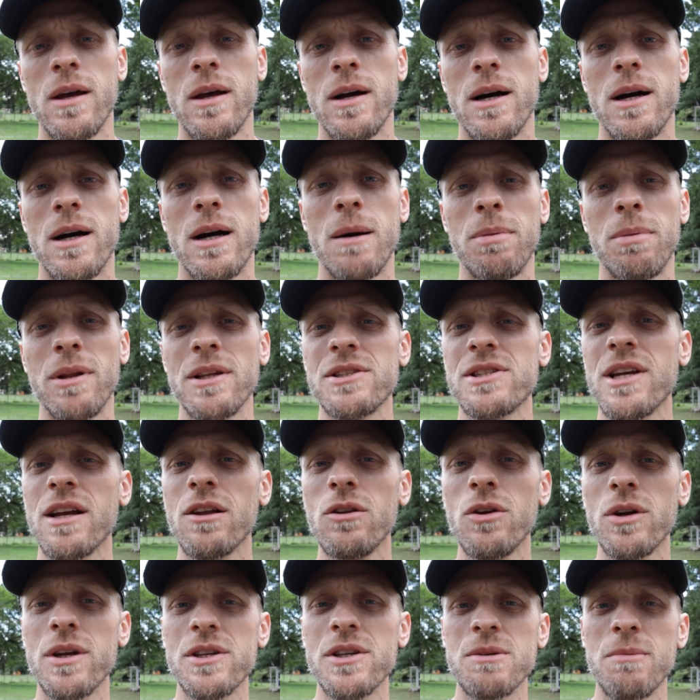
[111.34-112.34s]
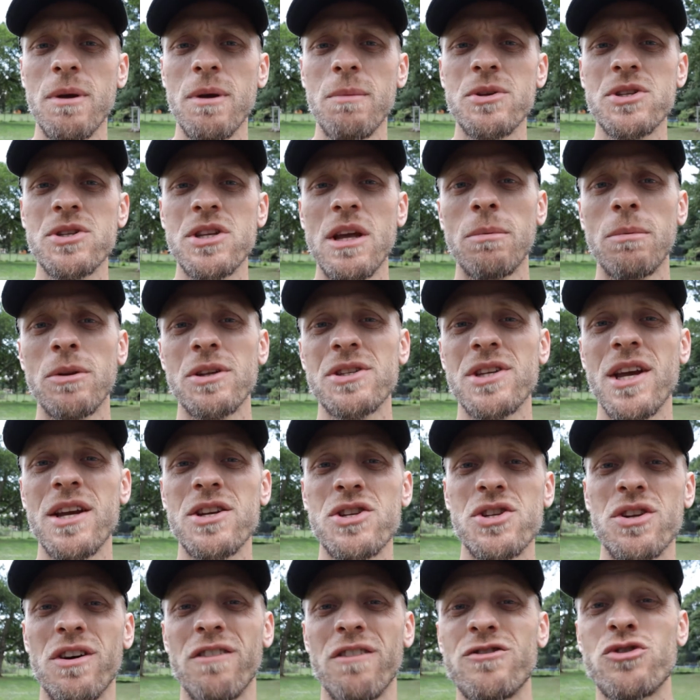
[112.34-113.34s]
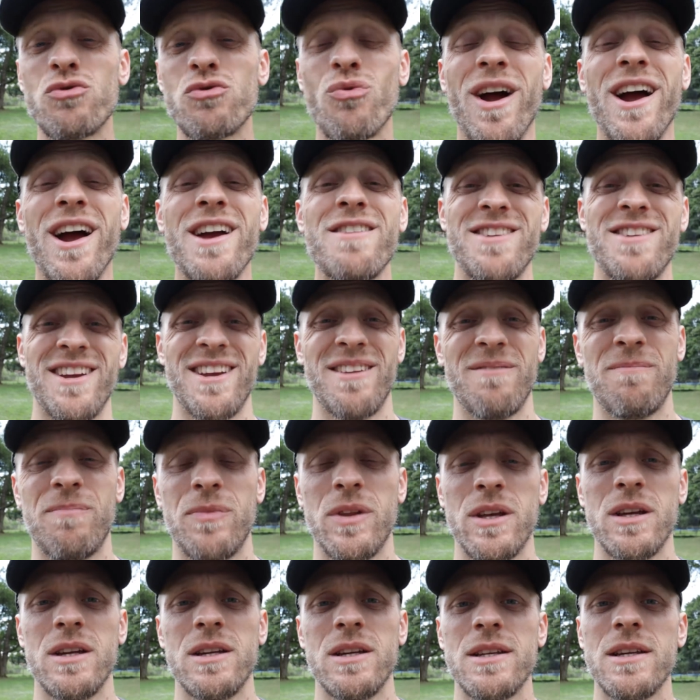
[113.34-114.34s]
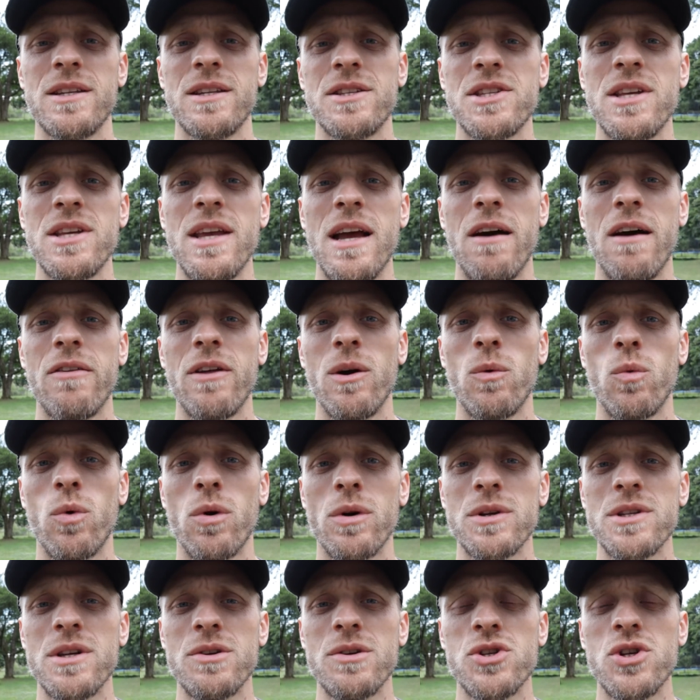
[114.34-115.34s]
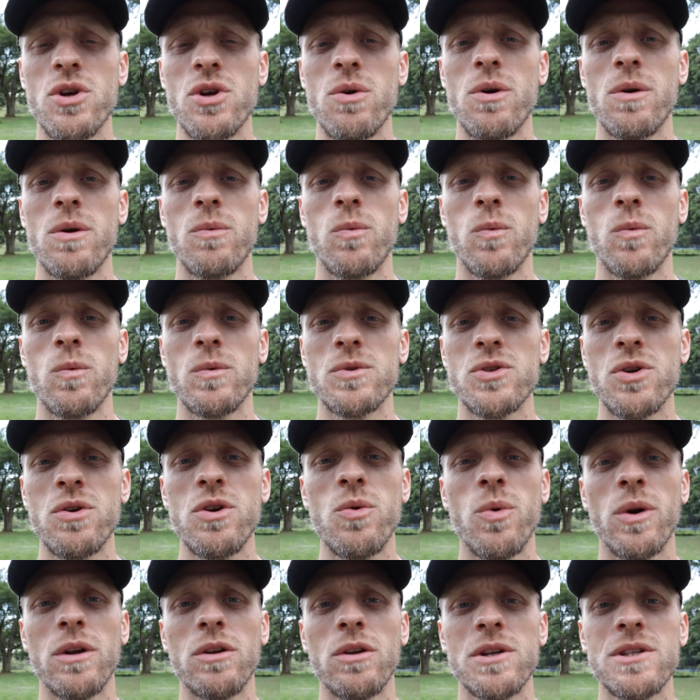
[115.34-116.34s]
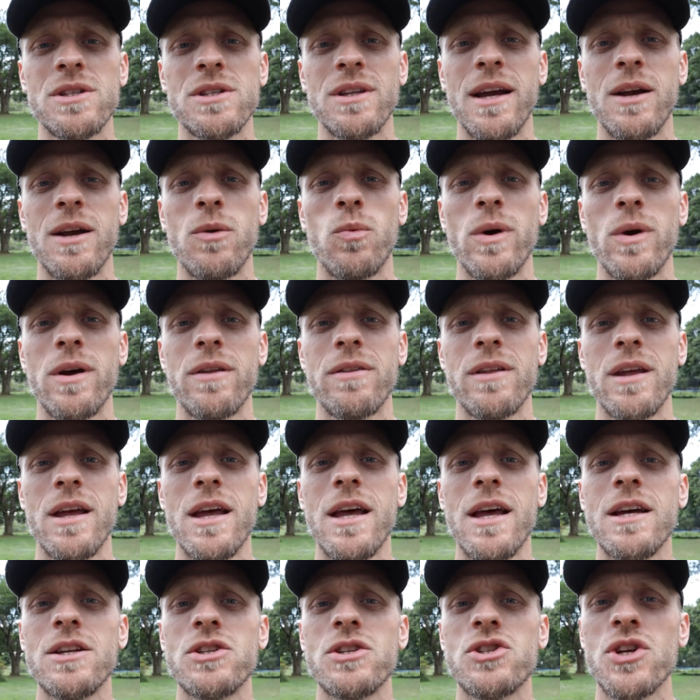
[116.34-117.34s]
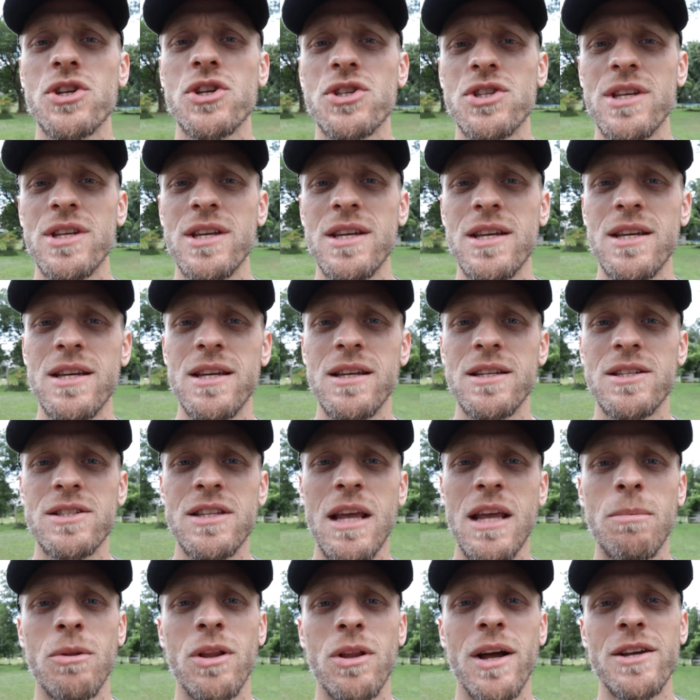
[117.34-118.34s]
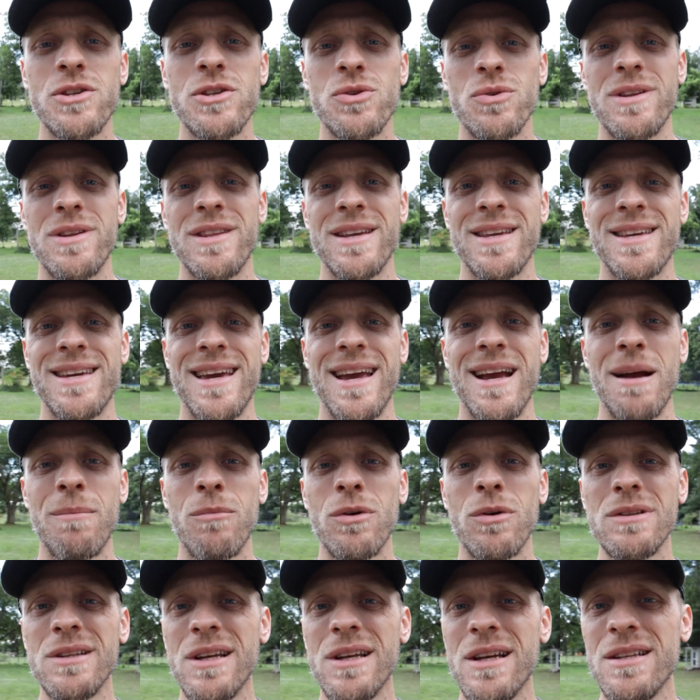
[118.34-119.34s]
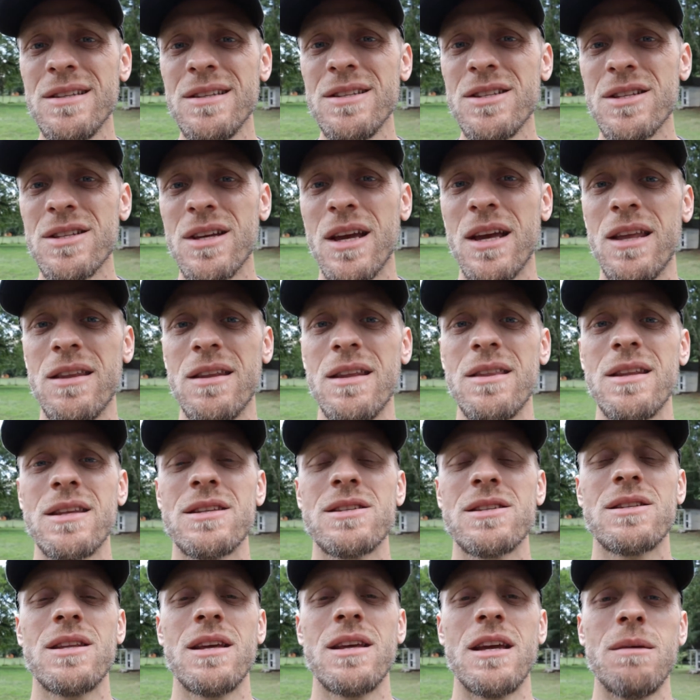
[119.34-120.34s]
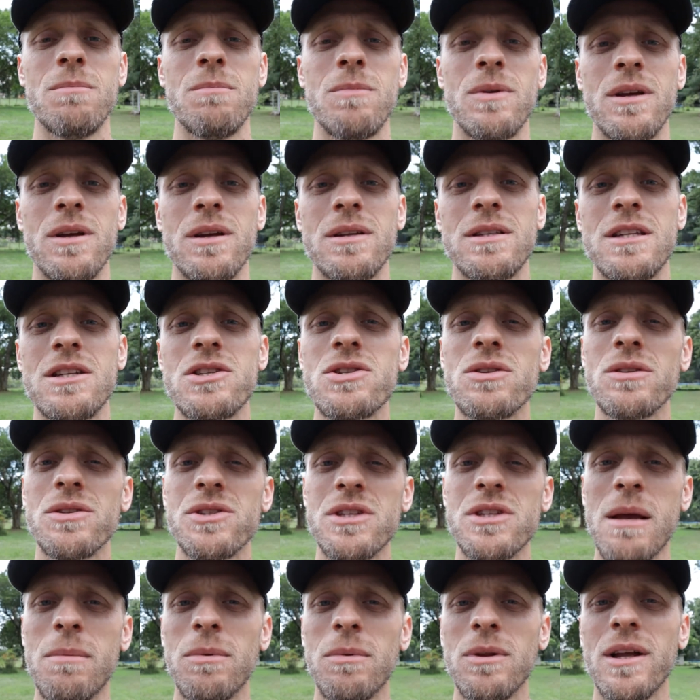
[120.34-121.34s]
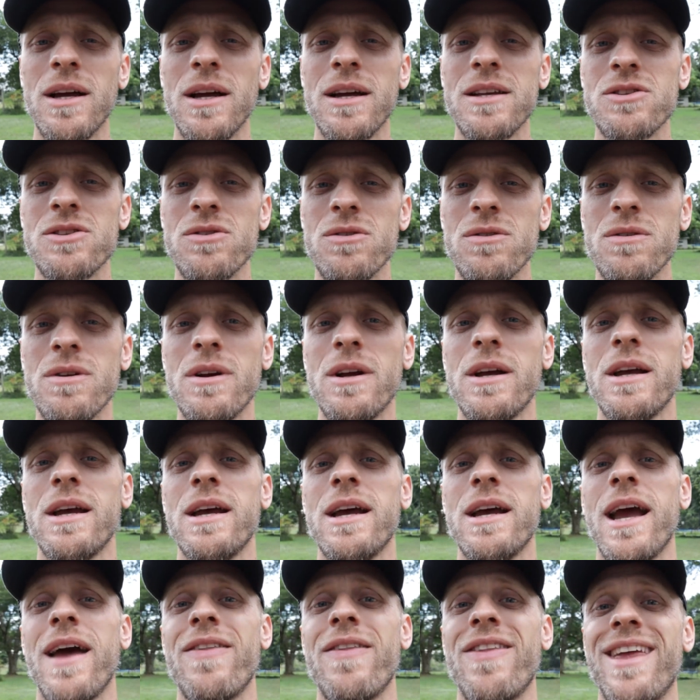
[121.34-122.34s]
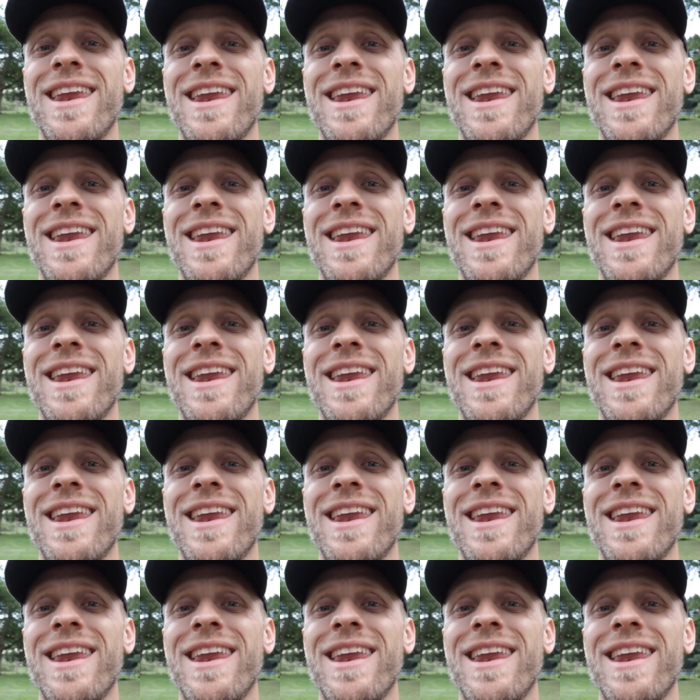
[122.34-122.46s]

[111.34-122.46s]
but let's take a look at some image stabilization of driving and see how that works. I'll show you what it looks like with just the stabilizer in the camera lens, and then the digital stabilizer and the